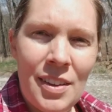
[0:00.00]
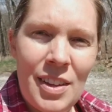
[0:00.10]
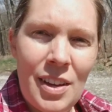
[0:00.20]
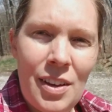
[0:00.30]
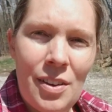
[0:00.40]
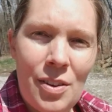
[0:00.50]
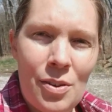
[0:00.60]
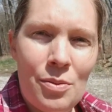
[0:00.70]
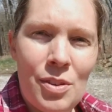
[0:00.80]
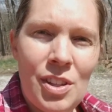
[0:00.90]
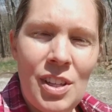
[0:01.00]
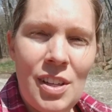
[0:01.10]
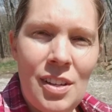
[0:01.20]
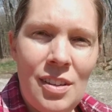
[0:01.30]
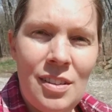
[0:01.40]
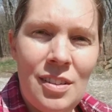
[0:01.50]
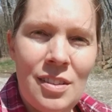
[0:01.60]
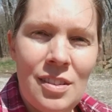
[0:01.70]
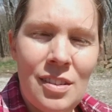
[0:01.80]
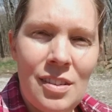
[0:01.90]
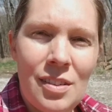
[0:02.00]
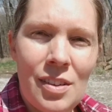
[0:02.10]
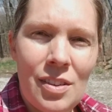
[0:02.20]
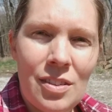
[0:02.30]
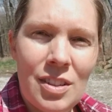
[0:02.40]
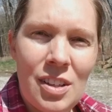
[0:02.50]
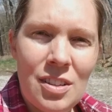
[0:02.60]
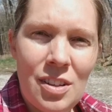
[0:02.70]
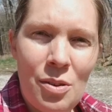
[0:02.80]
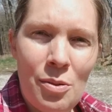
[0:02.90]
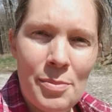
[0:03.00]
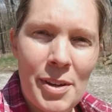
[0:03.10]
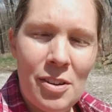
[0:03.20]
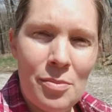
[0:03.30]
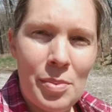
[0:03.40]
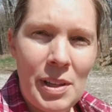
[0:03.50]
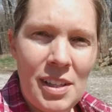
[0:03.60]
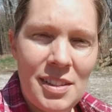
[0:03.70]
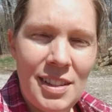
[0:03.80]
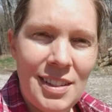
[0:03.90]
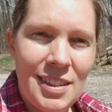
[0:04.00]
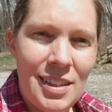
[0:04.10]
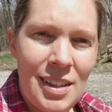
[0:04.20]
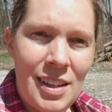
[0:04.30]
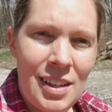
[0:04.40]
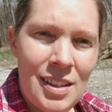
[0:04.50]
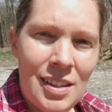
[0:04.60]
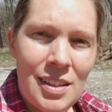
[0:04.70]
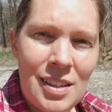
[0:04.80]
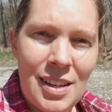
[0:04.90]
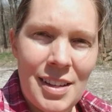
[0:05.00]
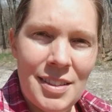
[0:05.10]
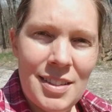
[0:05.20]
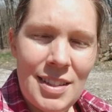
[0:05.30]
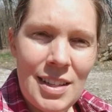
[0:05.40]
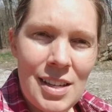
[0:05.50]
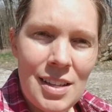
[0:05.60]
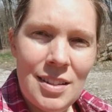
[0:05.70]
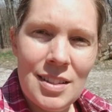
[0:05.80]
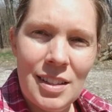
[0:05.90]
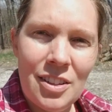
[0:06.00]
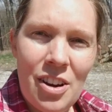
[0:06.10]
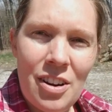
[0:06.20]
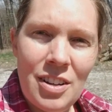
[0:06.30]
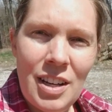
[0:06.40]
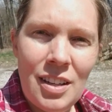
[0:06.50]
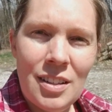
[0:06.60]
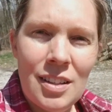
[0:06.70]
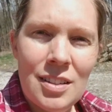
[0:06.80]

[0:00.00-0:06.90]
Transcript: They are really gung-ho about planting and seeds and gardening.